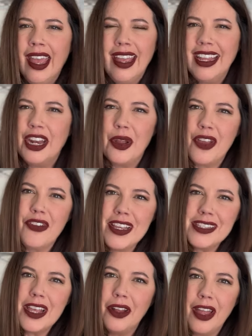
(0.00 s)
you know, if I
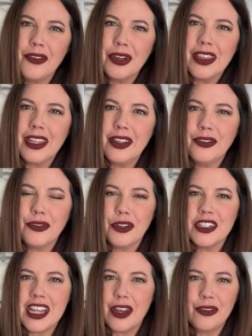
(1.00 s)
sell everything for
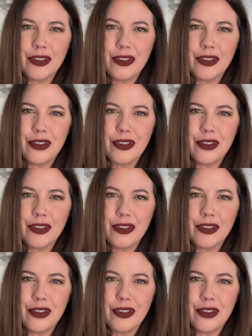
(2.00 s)
ten,